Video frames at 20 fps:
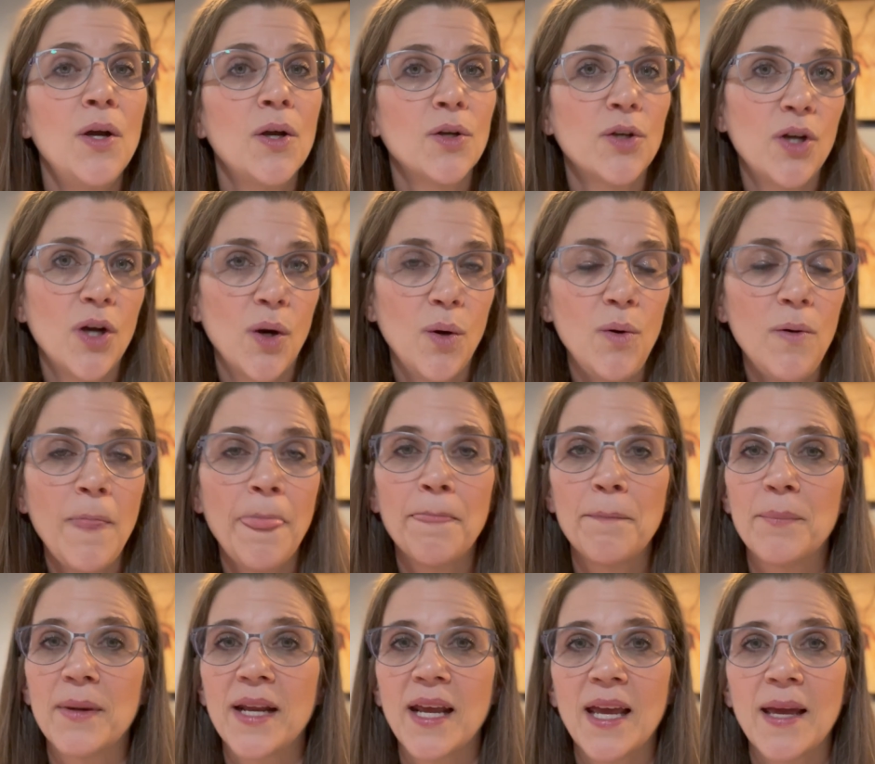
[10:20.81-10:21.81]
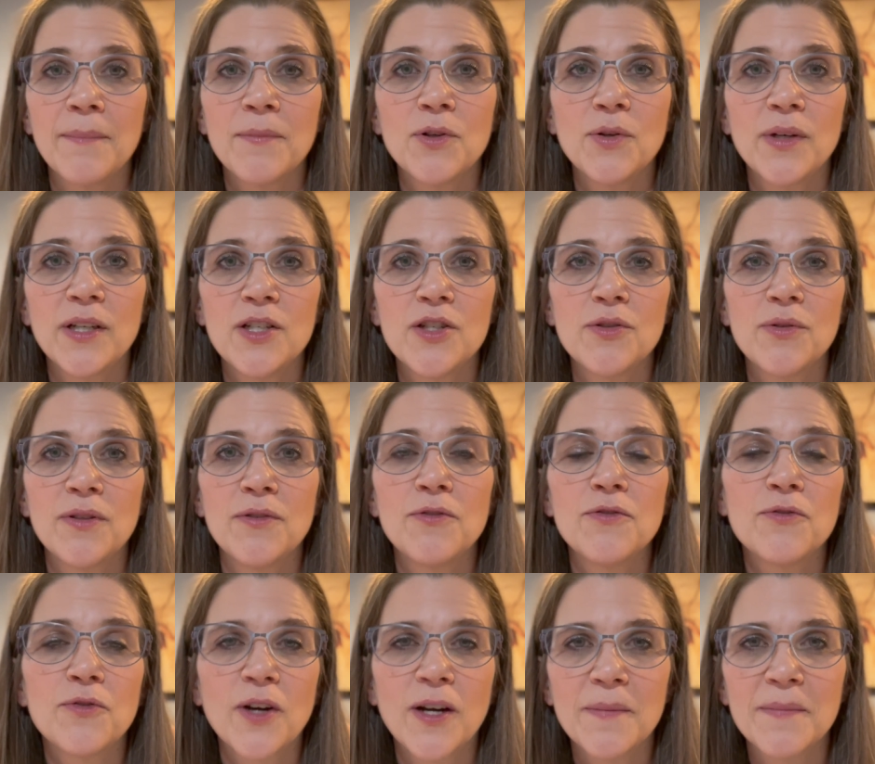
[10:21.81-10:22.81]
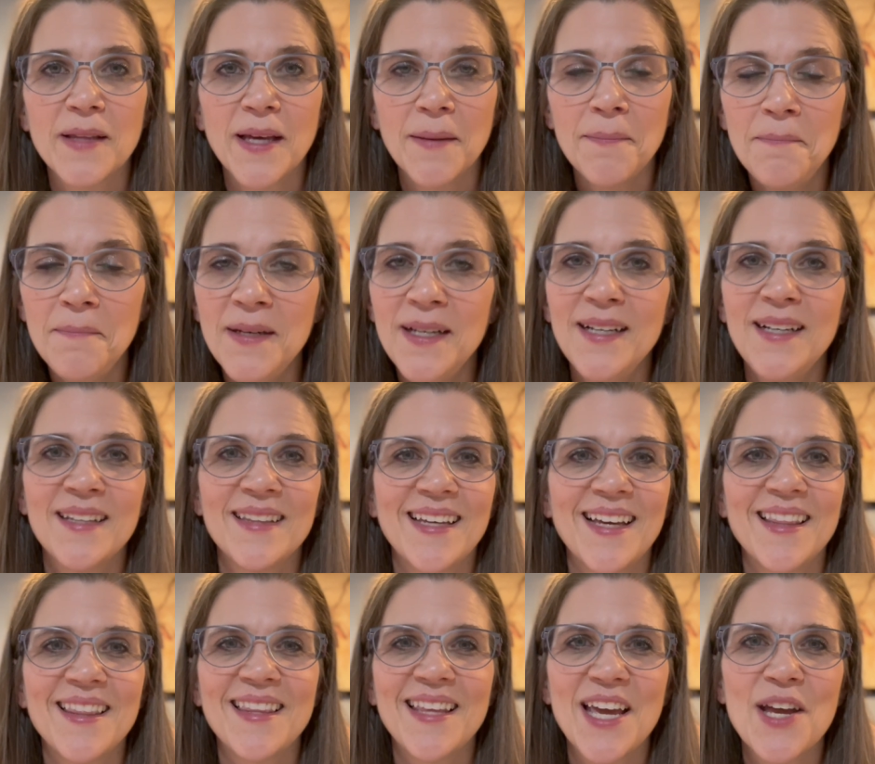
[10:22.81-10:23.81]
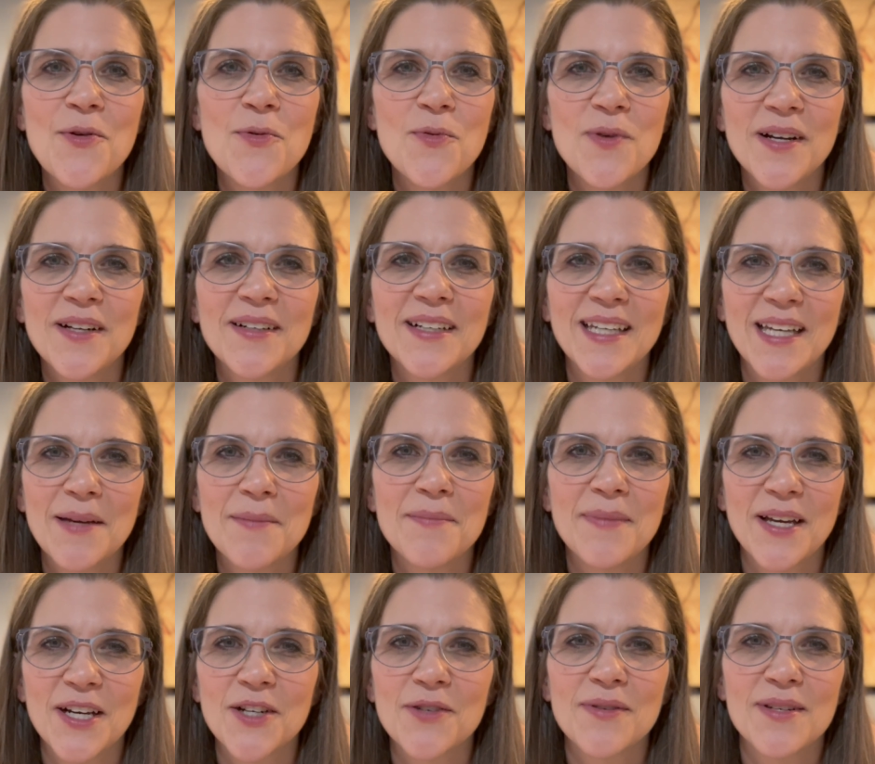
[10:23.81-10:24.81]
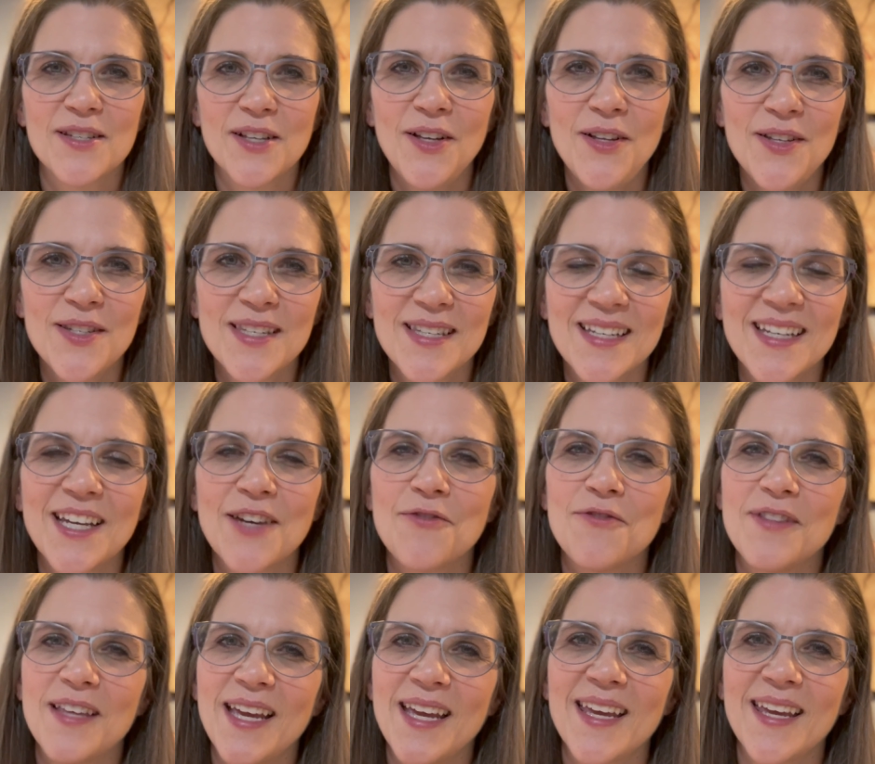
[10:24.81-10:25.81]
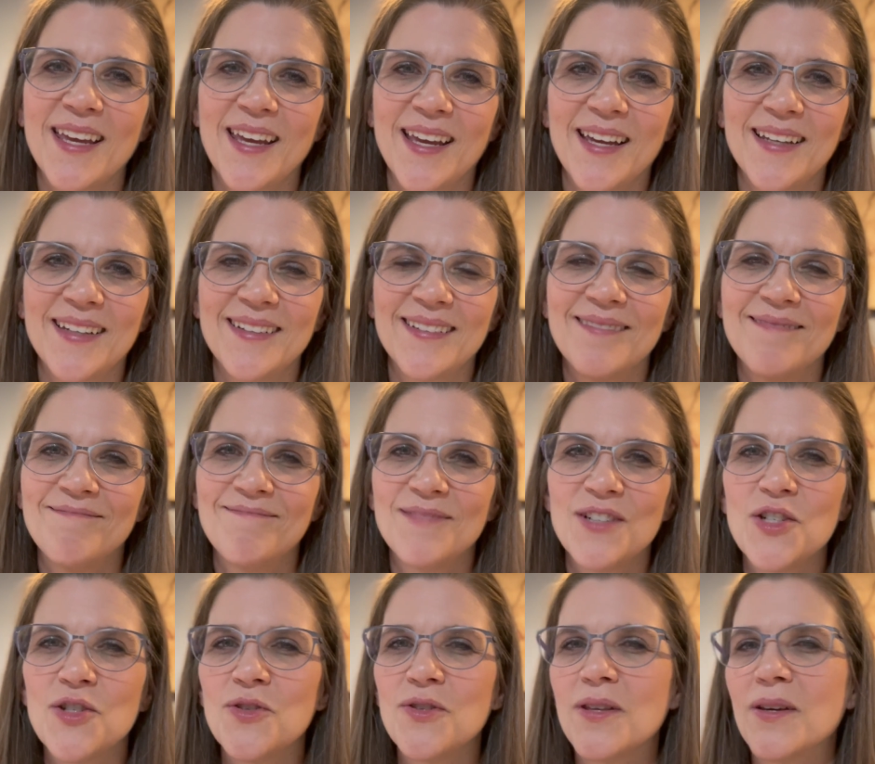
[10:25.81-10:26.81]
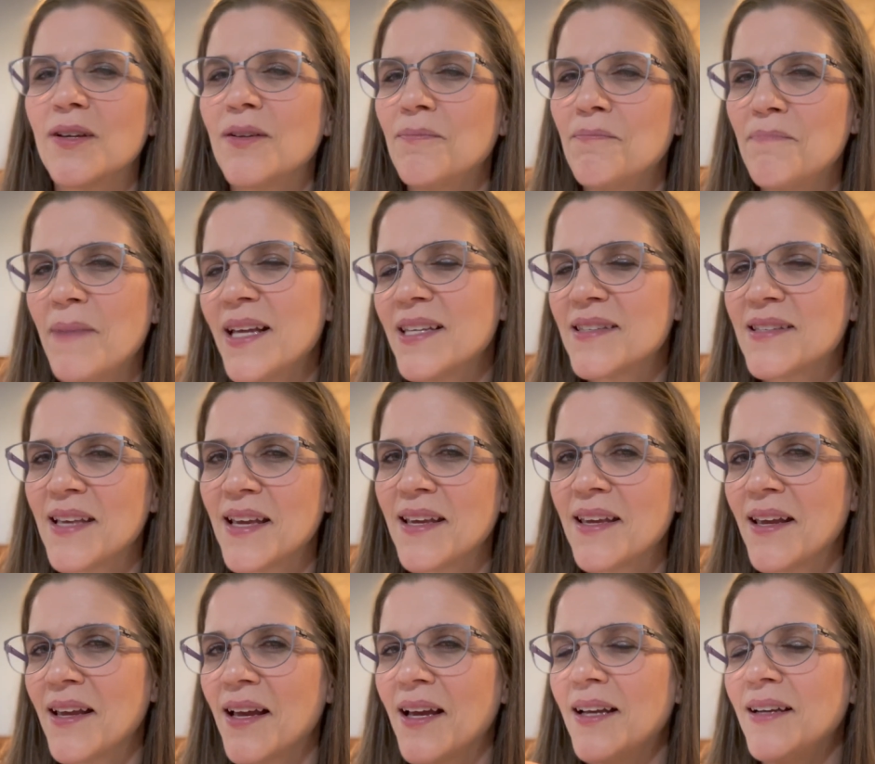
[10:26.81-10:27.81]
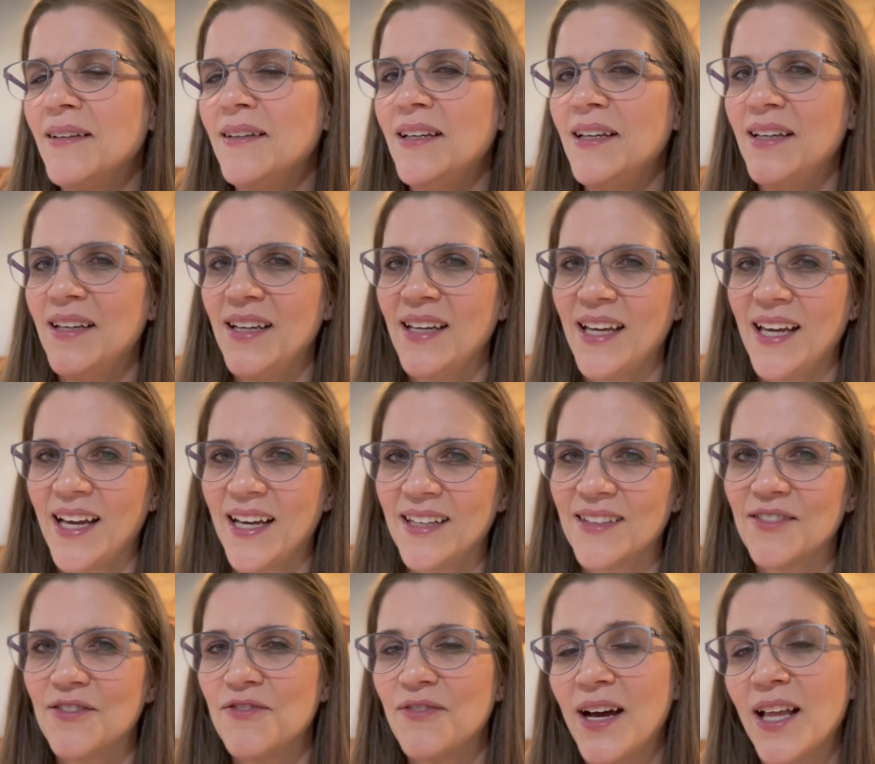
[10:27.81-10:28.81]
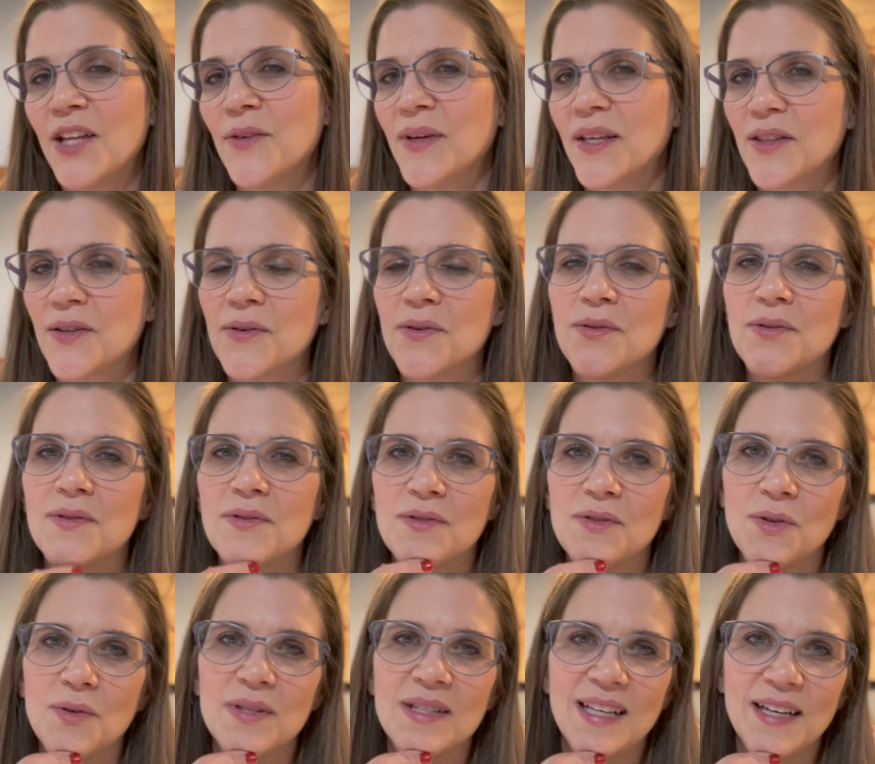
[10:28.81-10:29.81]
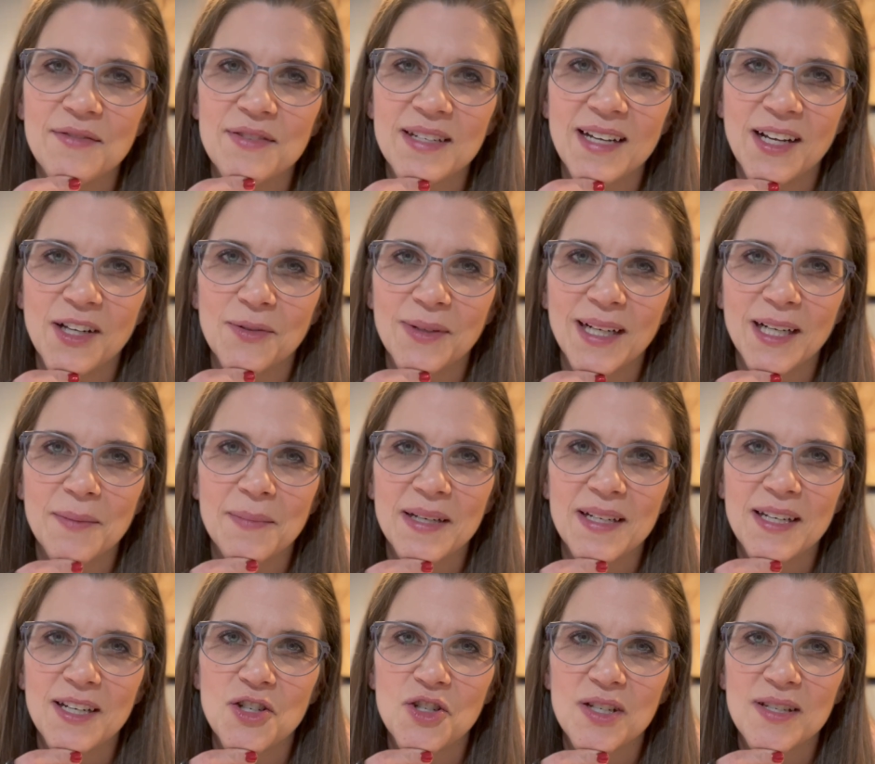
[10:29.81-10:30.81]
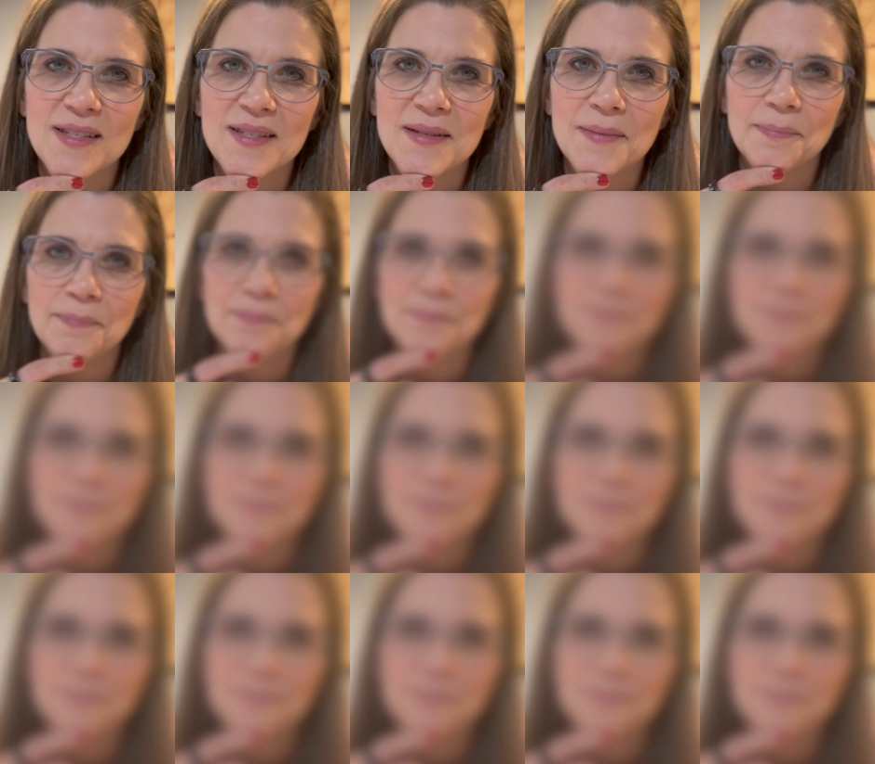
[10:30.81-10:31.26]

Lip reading: No, but I am going to inform them that they will get better results if they can do the best they can at following those lifestyle recommendations.